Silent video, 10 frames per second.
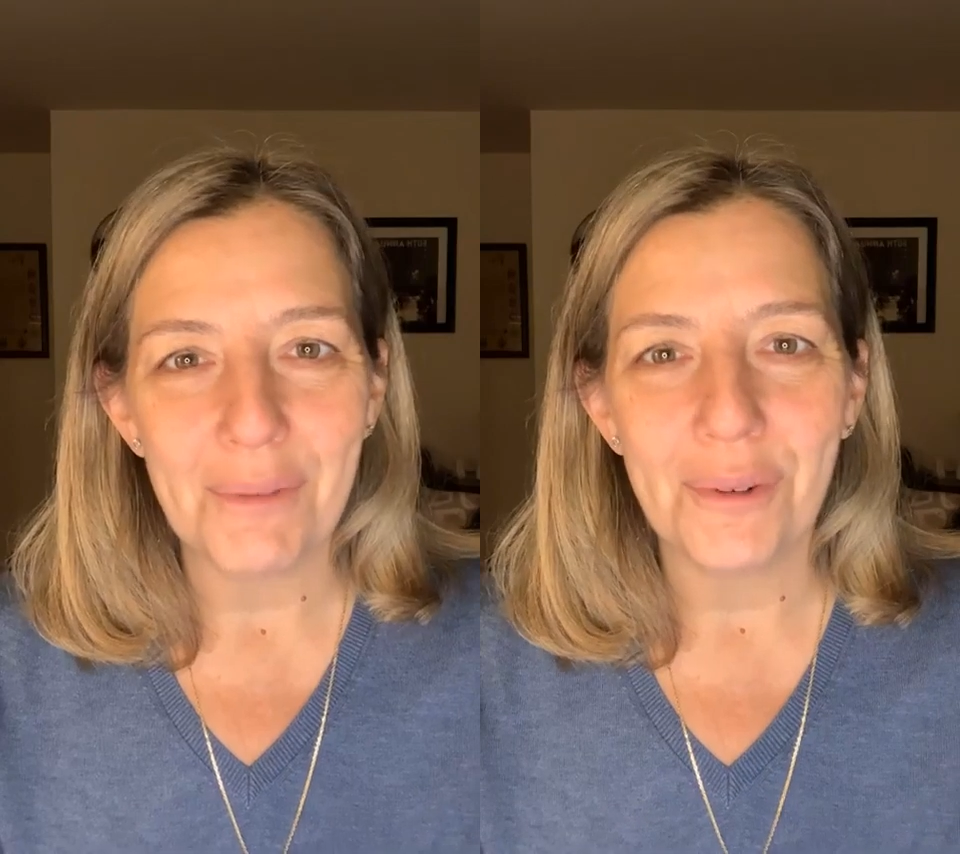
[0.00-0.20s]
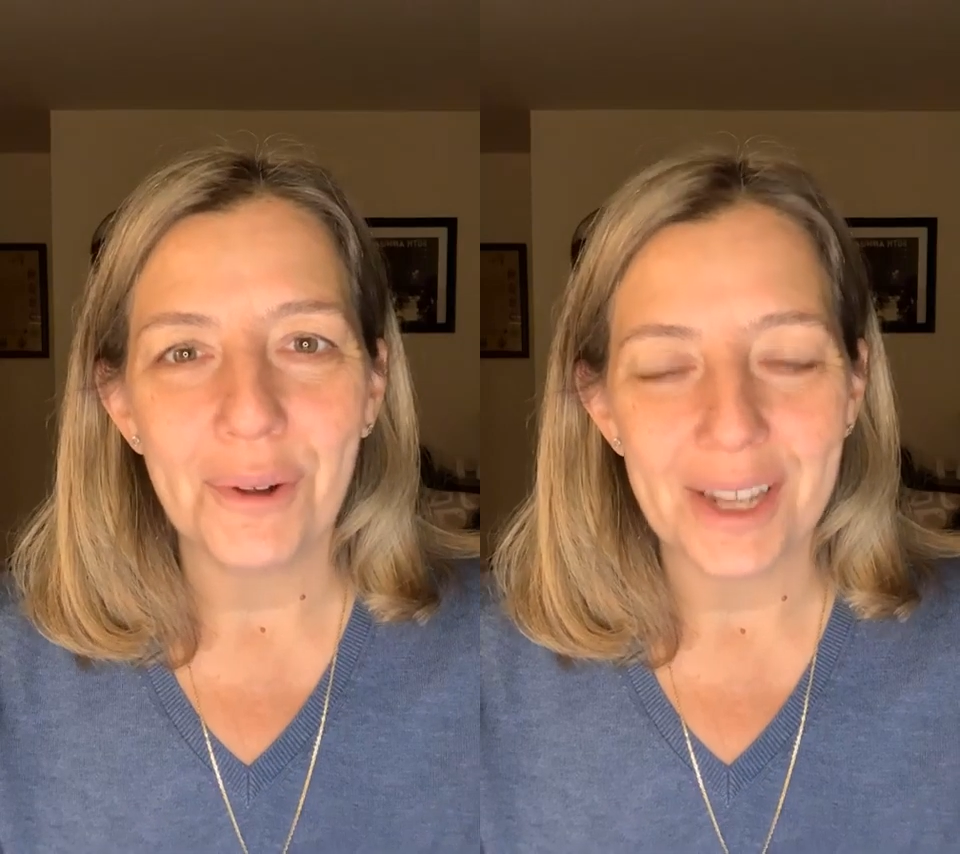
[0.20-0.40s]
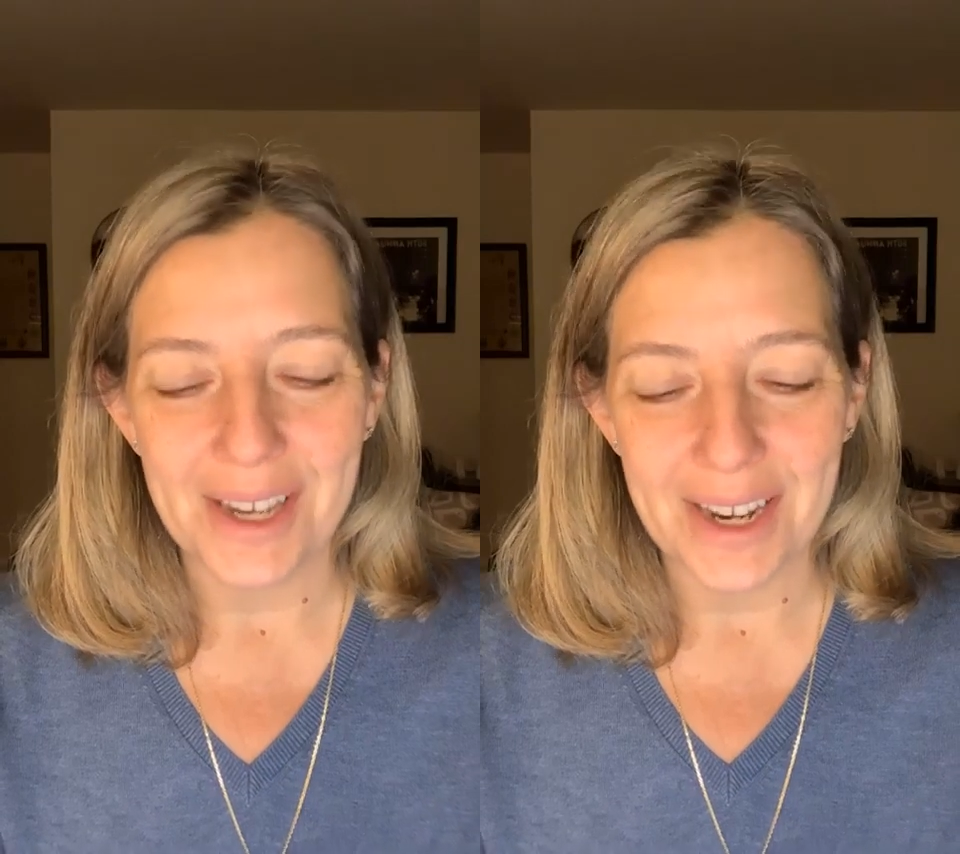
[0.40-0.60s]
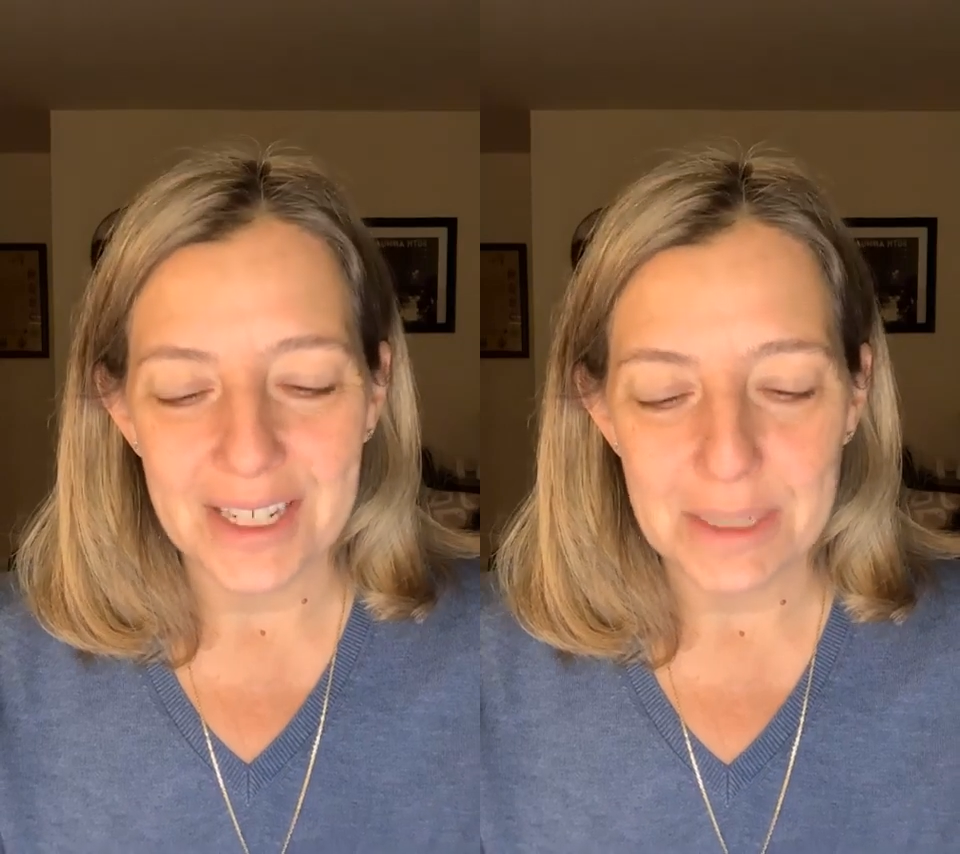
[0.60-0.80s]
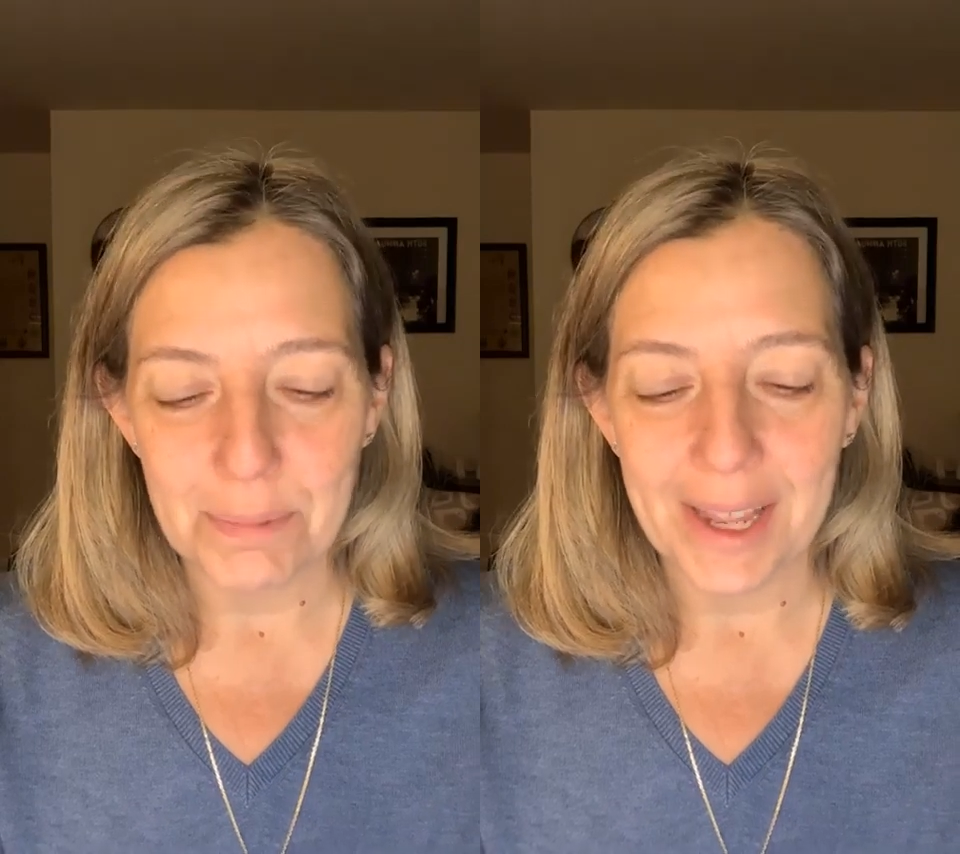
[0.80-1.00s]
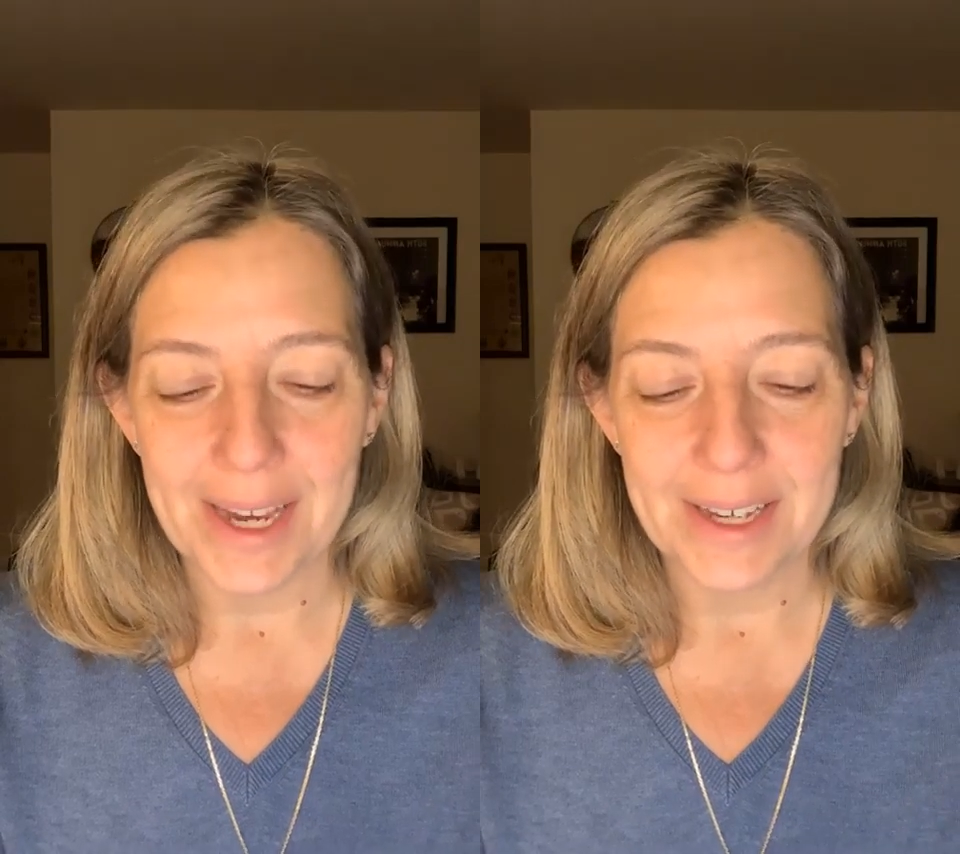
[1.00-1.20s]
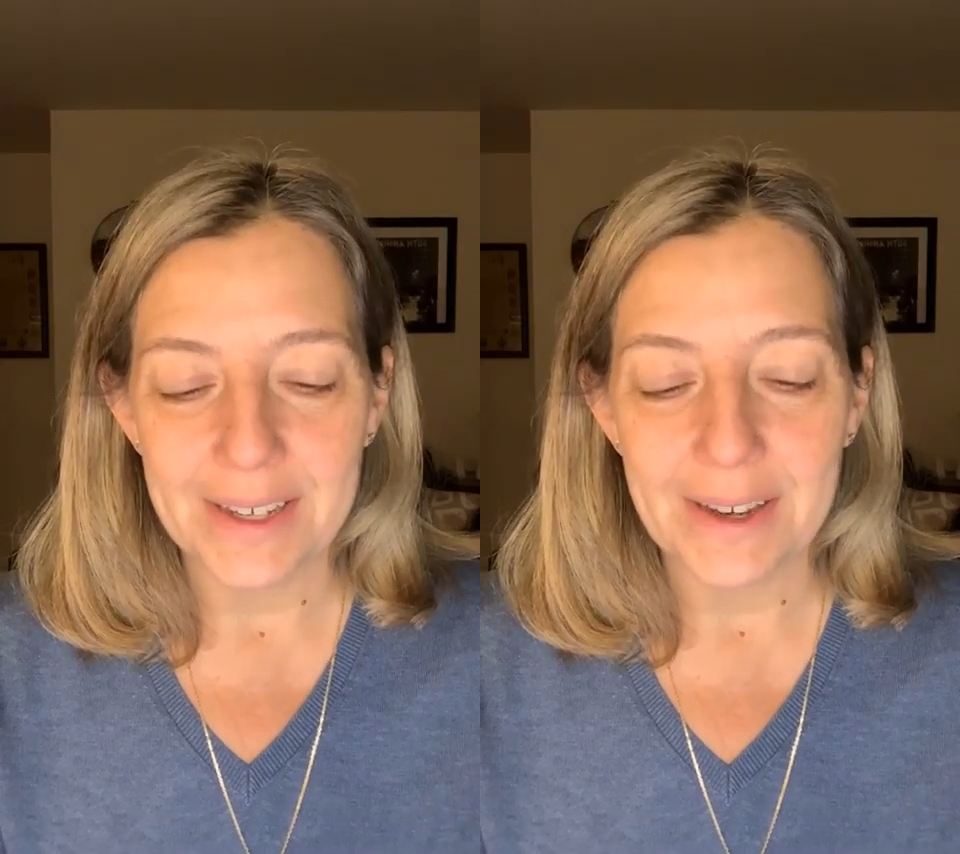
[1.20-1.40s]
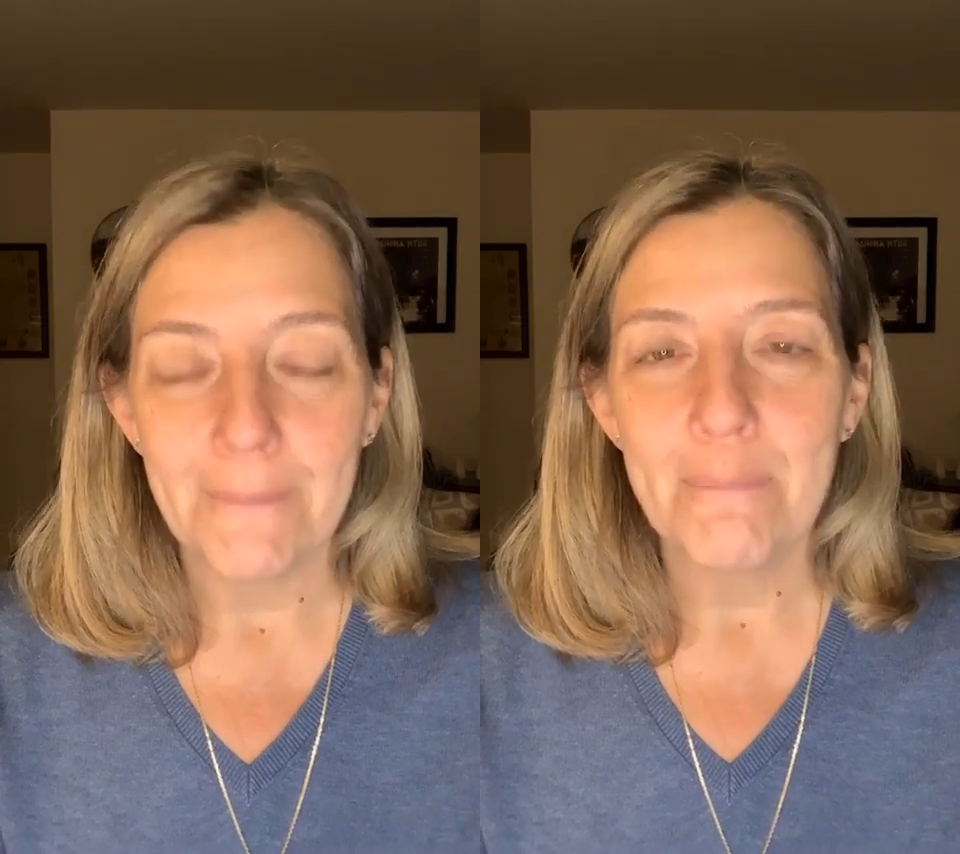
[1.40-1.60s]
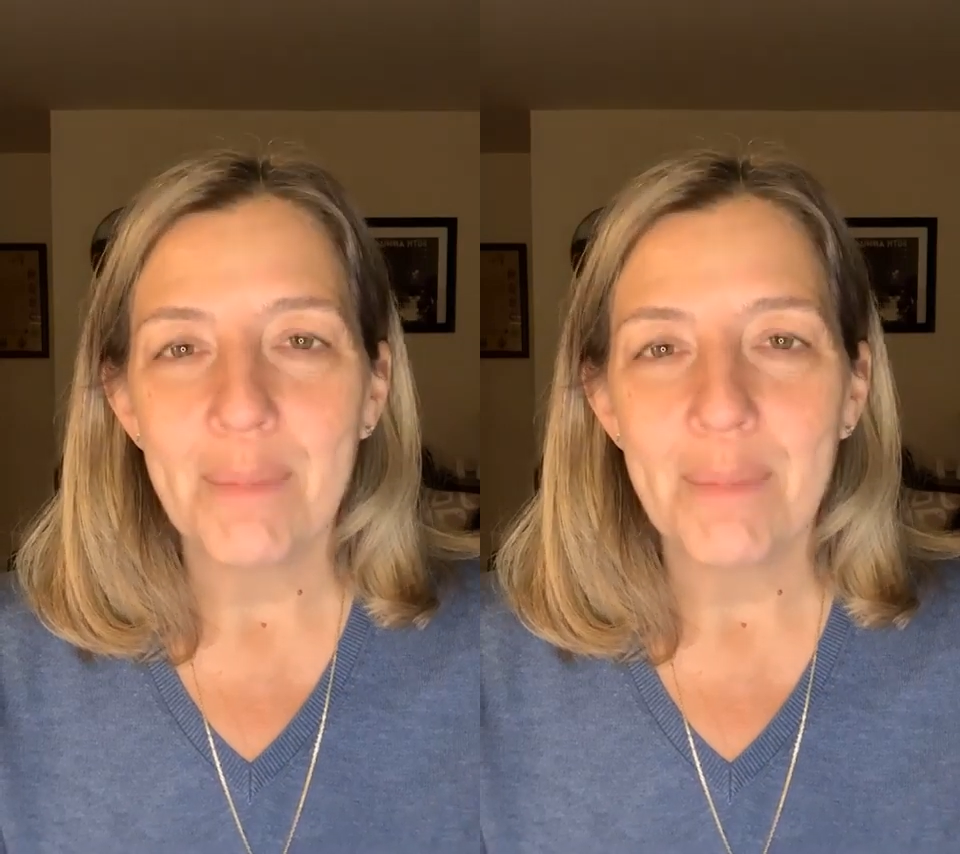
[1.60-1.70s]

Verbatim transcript: fully explained.